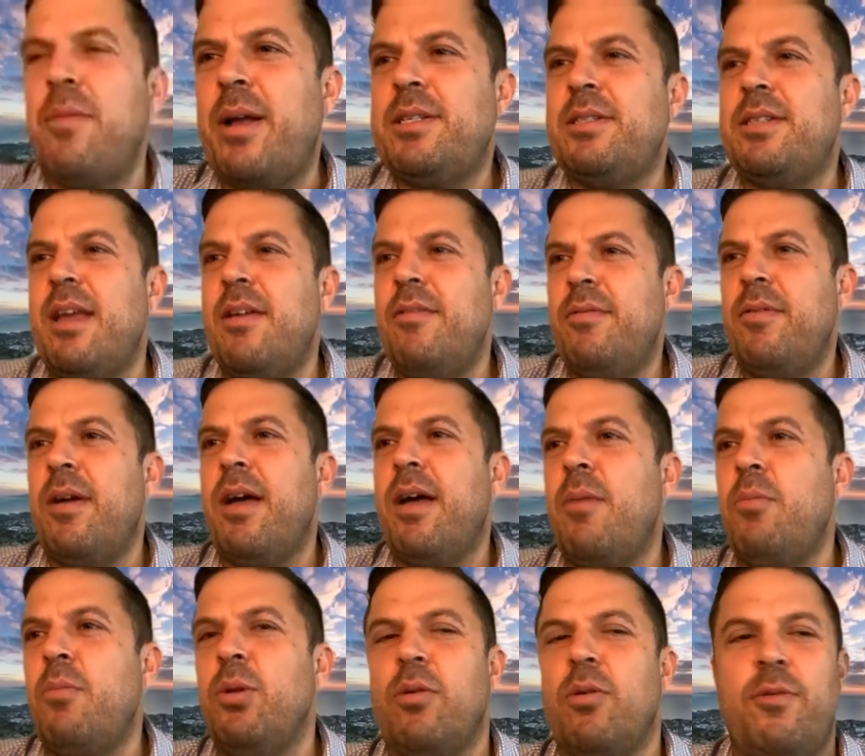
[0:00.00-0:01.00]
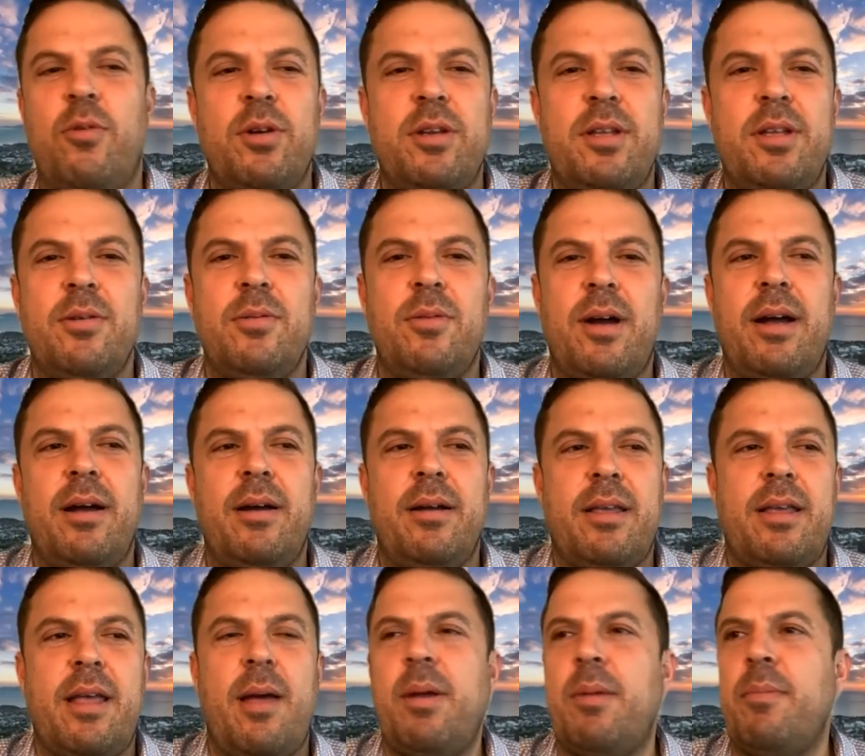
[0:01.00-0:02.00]
Nev. We look forward to you
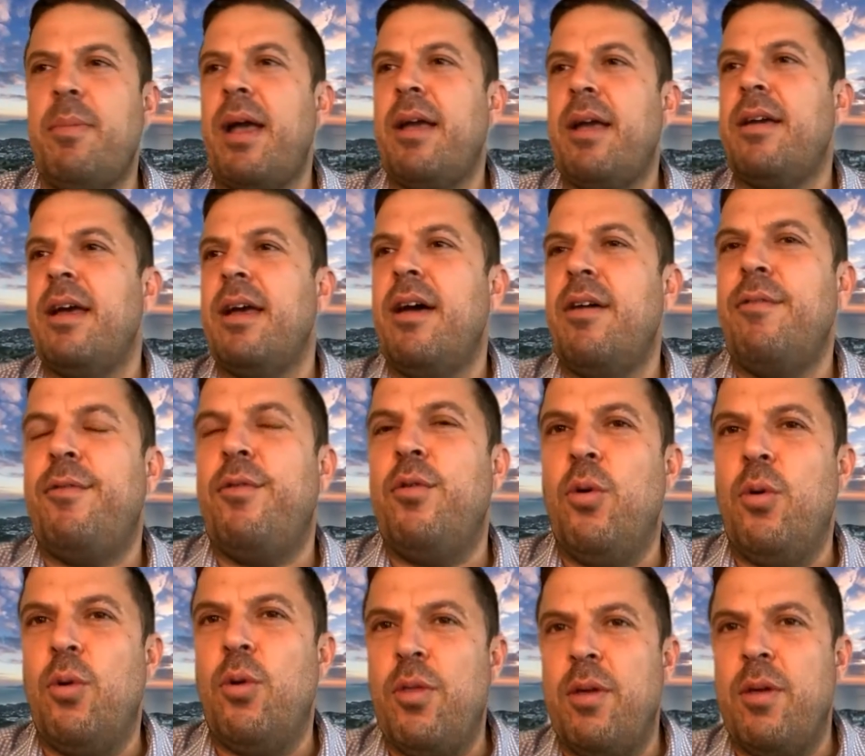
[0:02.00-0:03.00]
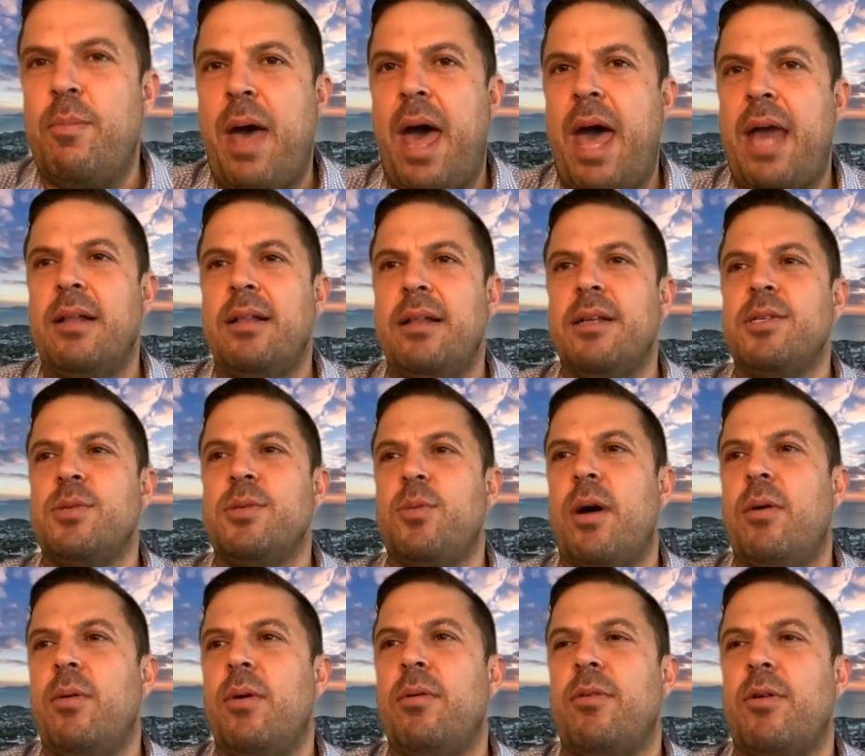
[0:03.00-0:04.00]
coming back for the panel as
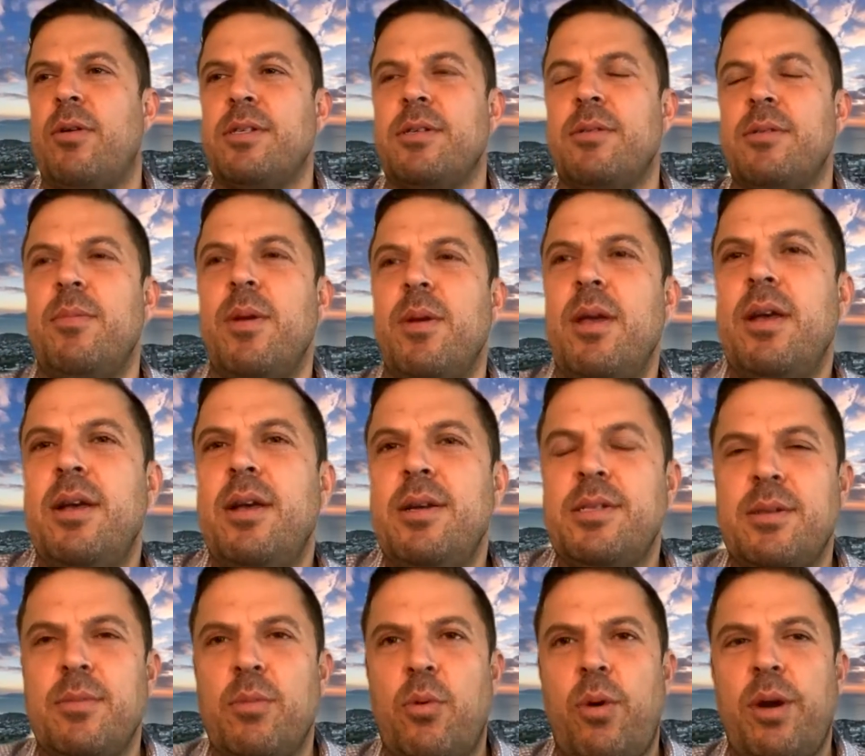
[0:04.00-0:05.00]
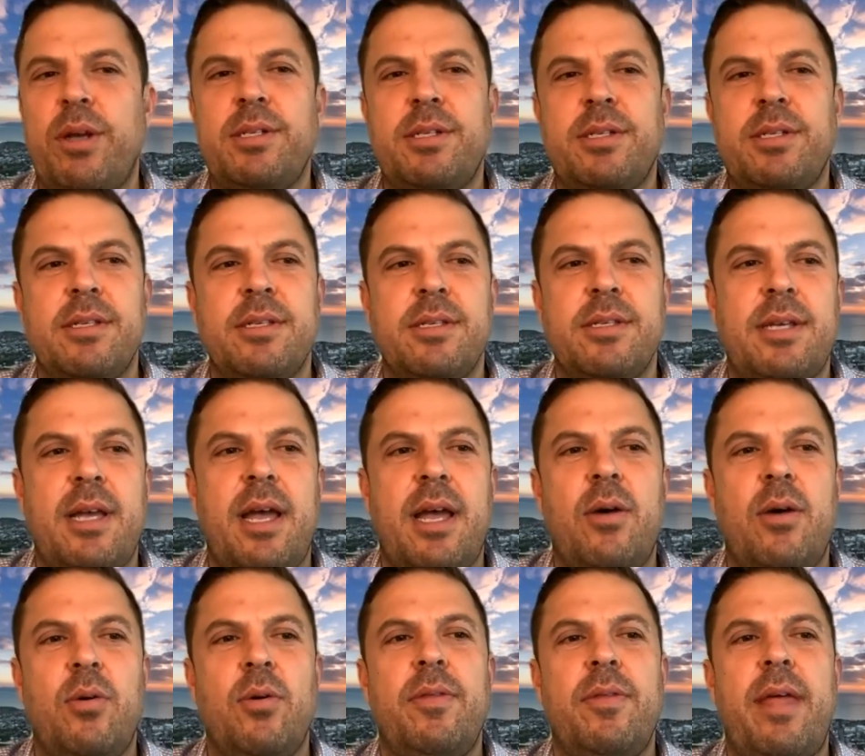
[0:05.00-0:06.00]
well. We've got some questions
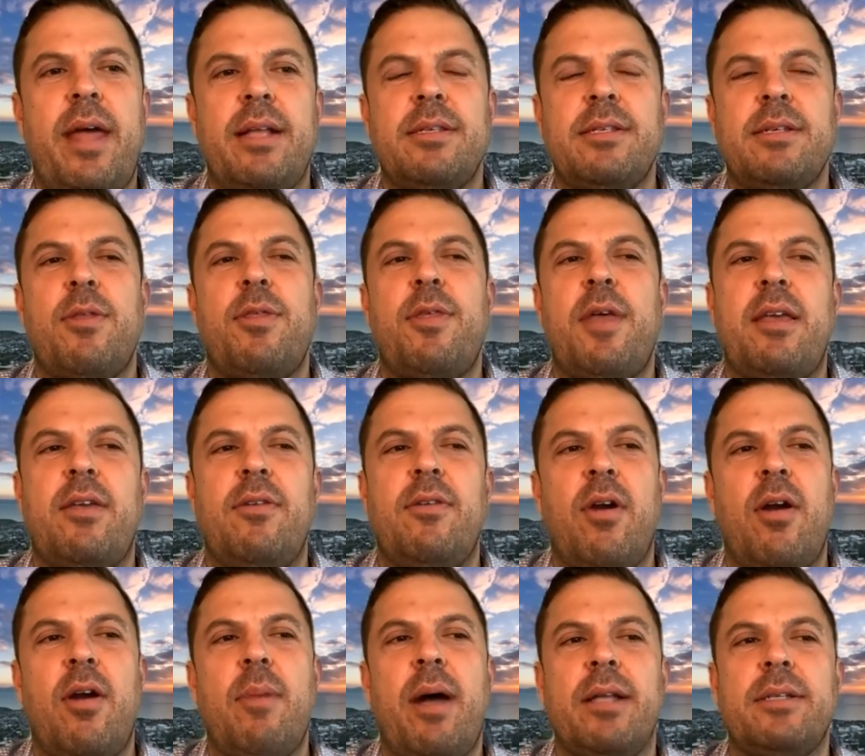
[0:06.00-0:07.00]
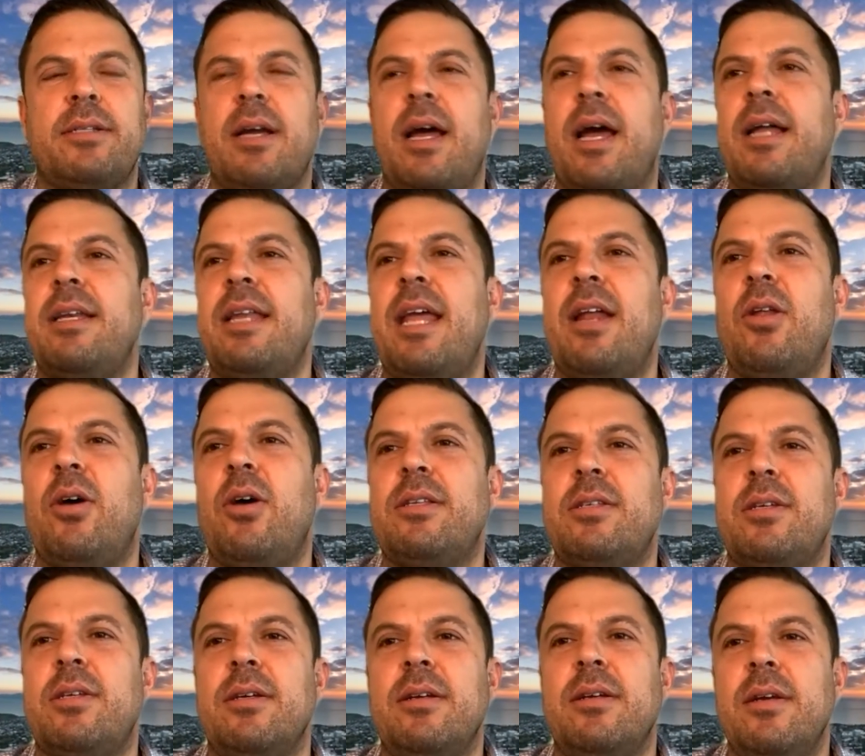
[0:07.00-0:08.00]
on that. So thank you very much. Now I'd like
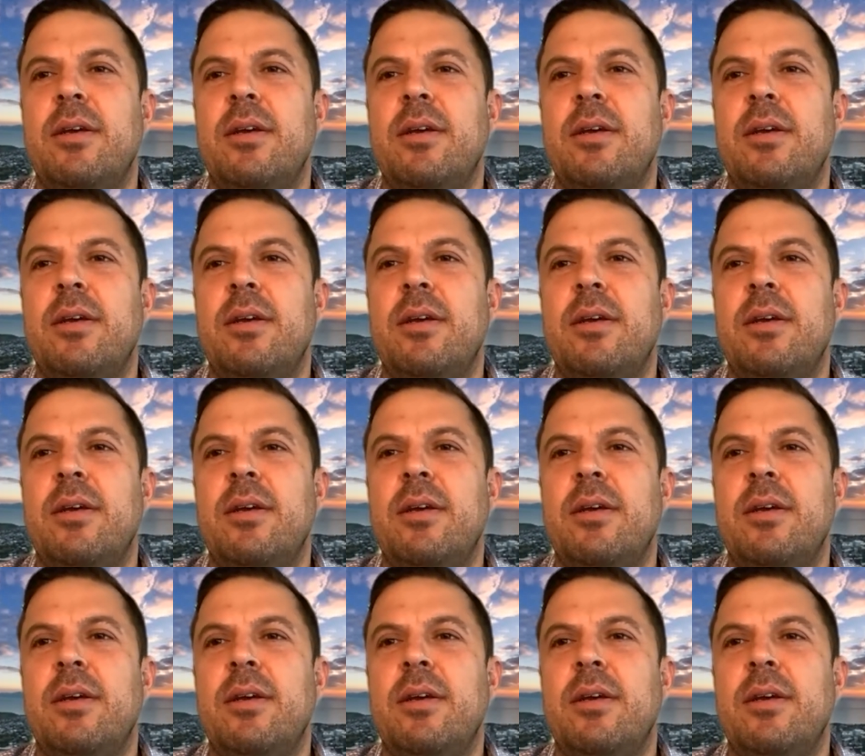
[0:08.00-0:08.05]
to